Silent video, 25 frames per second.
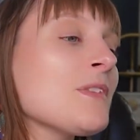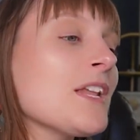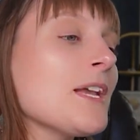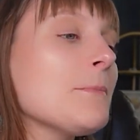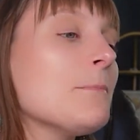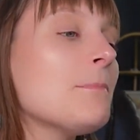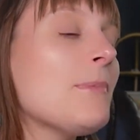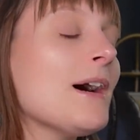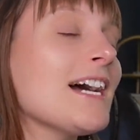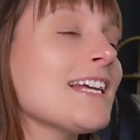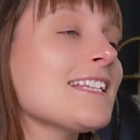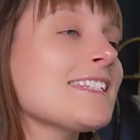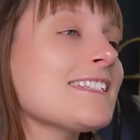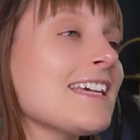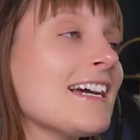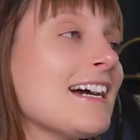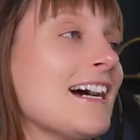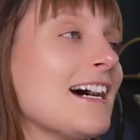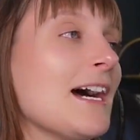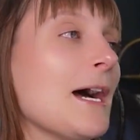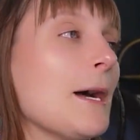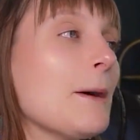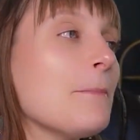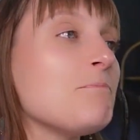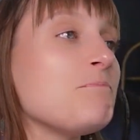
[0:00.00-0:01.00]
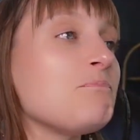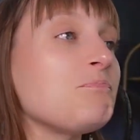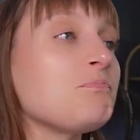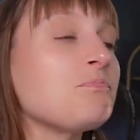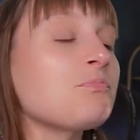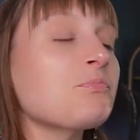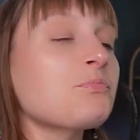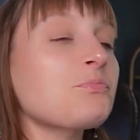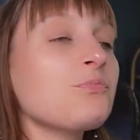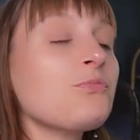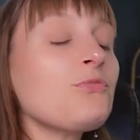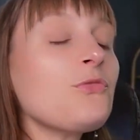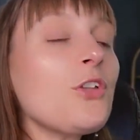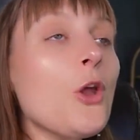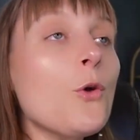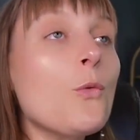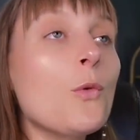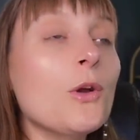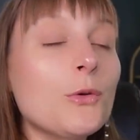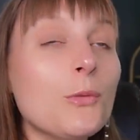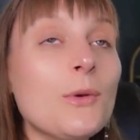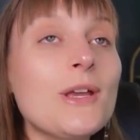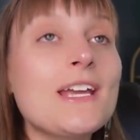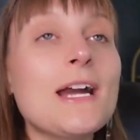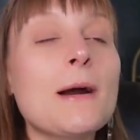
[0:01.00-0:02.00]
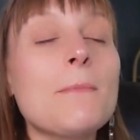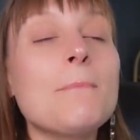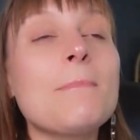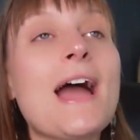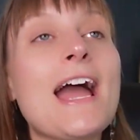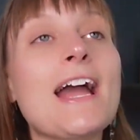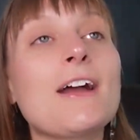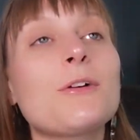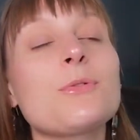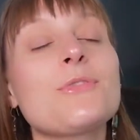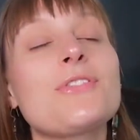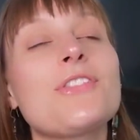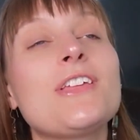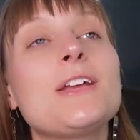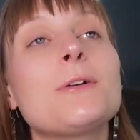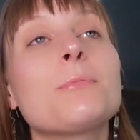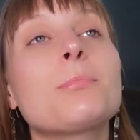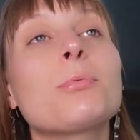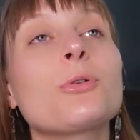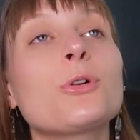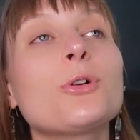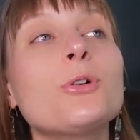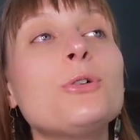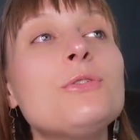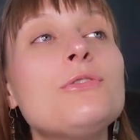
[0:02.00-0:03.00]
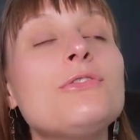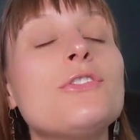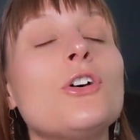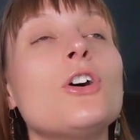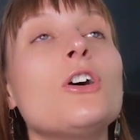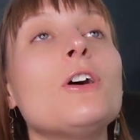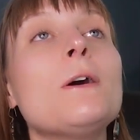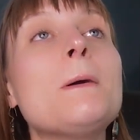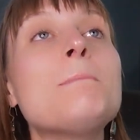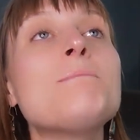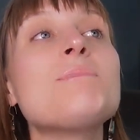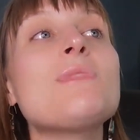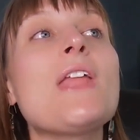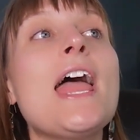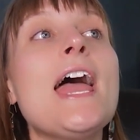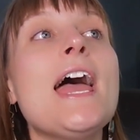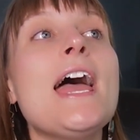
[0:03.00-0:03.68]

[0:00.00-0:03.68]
But when we come back with the approval,